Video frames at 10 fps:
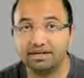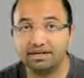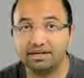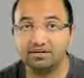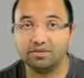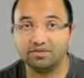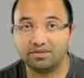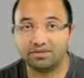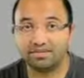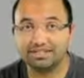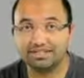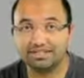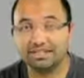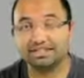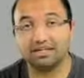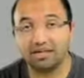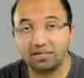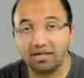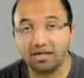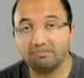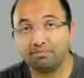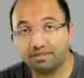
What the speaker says: Now, that's not great,